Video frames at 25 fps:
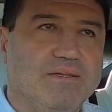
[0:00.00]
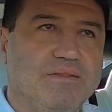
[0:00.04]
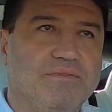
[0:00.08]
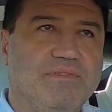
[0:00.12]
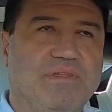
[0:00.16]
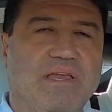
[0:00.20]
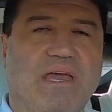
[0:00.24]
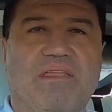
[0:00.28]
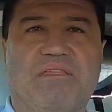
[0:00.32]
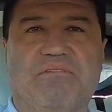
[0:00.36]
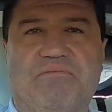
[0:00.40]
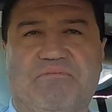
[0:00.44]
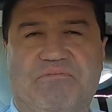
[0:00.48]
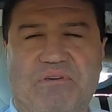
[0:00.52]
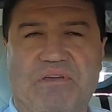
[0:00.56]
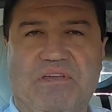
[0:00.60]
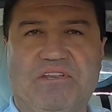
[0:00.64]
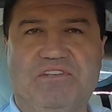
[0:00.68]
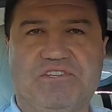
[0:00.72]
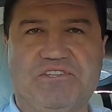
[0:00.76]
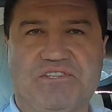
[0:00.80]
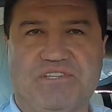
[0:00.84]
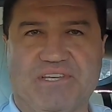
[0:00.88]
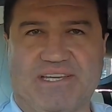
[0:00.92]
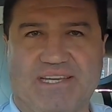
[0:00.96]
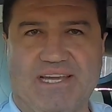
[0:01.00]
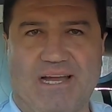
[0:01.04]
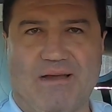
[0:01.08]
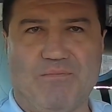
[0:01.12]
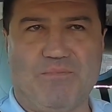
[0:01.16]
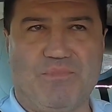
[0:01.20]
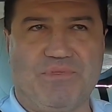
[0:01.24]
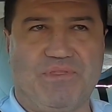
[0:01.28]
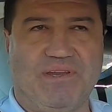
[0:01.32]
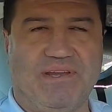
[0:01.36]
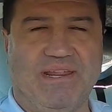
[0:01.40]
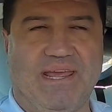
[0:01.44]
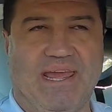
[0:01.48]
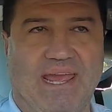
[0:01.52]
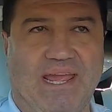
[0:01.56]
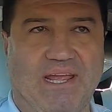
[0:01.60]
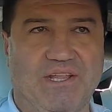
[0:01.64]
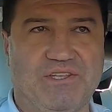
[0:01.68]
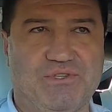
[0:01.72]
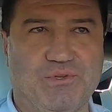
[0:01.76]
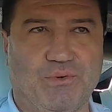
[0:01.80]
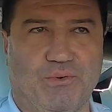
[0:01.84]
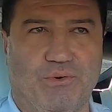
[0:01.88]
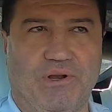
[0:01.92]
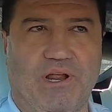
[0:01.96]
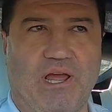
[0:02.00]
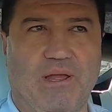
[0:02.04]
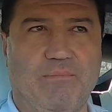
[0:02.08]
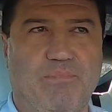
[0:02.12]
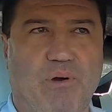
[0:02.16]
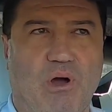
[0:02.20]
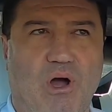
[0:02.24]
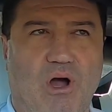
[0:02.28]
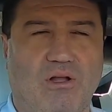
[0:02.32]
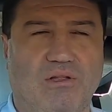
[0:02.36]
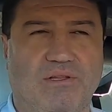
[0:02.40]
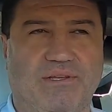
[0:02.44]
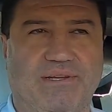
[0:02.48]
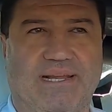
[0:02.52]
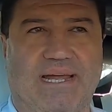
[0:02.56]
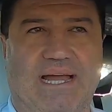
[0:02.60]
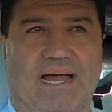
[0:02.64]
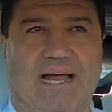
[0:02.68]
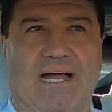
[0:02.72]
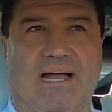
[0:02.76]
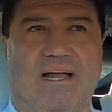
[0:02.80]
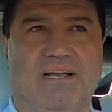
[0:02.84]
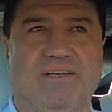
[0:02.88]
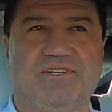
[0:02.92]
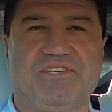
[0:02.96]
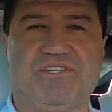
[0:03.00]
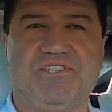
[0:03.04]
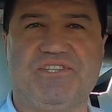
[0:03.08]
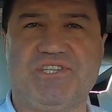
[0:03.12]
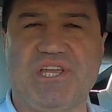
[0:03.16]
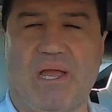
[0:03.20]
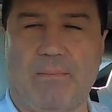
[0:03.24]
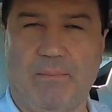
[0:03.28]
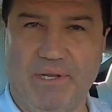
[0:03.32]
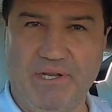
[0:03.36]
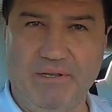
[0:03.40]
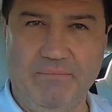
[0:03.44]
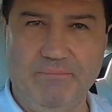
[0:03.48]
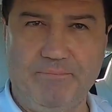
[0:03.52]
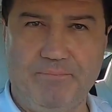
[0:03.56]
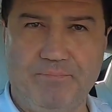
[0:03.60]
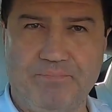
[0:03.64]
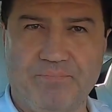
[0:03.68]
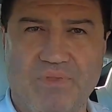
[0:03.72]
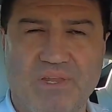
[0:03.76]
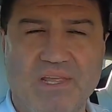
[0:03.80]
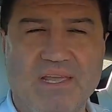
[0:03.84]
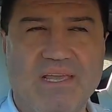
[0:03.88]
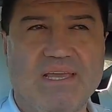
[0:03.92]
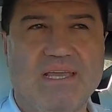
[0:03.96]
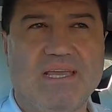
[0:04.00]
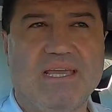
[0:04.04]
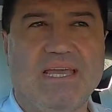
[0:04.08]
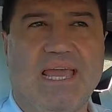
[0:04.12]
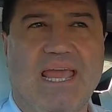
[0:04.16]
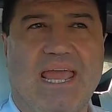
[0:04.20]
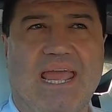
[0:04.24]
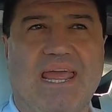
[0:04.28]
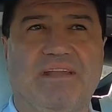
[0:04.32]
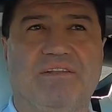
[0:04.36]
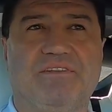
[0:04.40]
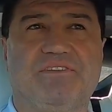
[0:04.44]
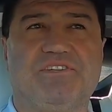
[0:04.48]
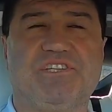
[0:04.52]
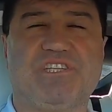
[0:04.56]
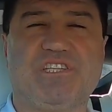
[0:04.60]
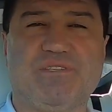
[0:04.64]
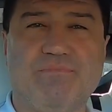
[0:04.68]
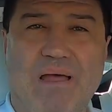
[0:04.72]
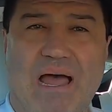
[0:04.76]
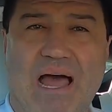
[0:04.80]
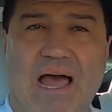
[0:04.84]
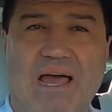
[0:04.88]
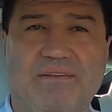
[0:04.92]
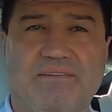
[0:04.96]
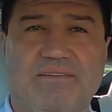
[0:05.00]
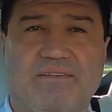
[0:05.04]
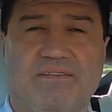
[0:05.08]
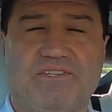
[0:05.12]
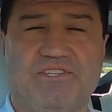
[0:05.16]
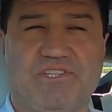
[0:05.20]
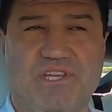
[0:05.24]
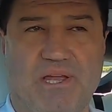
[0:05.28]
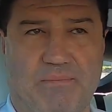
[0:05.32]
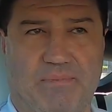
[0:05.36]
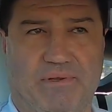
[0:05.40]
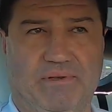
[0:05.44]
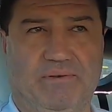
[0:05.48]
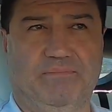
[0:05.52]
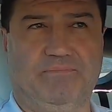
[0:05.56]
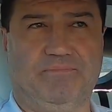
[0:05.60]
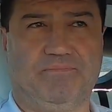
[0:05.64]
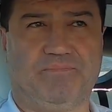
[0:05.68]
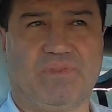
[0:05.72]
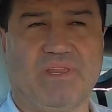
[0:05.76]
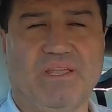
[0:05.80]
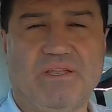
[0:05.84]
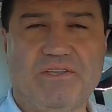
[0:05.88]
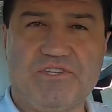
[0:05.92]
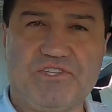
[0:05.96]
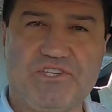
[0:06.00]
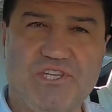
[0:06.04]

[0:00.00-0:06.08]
The other features that come with enhanced autopilot are summon and smart summon.